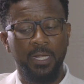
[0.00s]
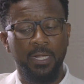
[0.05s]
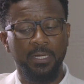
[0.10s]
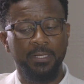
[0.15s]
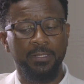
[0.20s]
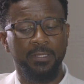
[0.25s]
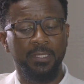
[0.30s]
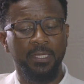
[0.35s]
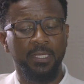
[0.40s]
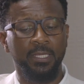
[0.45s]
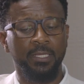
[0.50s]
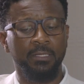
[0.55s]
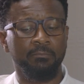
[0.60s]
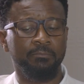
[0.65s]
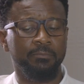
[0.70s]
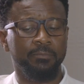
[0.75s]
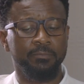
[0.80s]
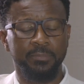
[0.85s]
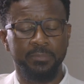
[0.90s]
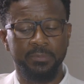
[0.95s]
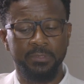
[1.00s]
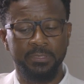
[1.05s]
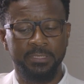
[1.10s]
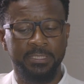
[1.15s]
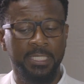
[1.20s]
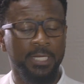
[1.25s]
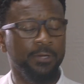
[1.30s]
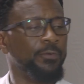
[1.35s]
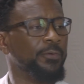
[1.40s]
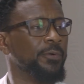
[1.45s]
the
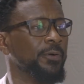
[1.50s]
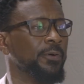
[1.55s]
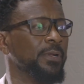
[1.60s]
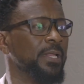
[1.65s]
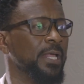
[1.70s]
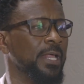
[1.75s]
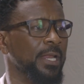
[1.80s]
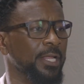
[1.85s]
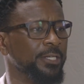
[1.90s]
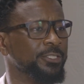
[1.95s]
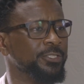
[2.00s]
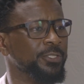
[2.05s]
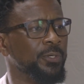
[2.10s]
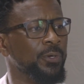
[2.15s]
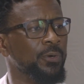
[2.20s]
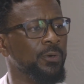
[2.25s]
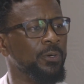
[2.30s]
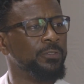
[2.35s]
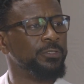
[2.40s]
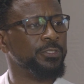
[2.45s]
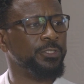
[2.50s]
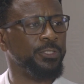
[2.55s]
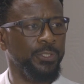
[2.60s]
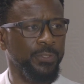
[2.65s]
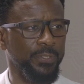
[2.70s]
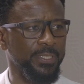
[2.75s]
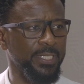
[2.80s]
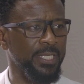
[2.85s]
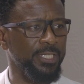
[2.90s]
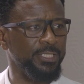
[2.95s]
general electrical
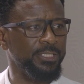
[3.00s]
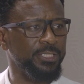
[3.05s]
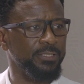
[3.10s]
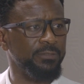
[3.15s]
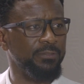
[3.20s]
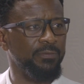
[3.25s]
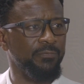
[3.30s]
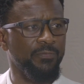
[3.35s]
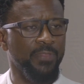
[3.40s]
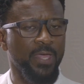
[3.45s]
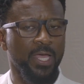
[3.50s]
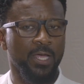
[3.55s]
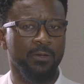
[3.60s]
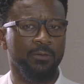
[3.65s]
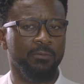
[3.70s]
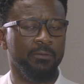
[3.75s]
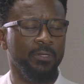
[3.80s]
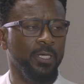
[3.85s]
shortage that